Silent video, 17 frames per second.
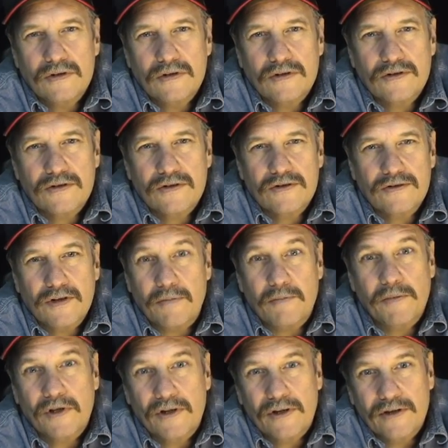to
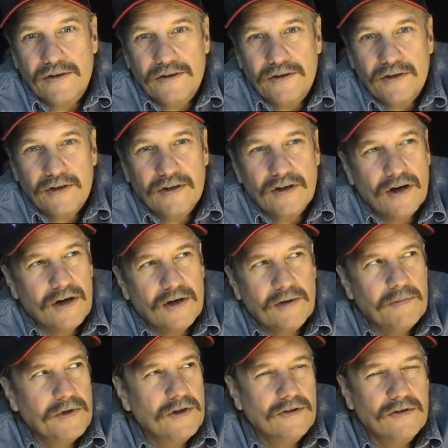stimulate the
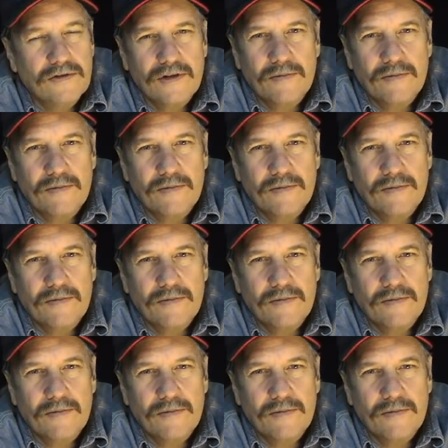economy or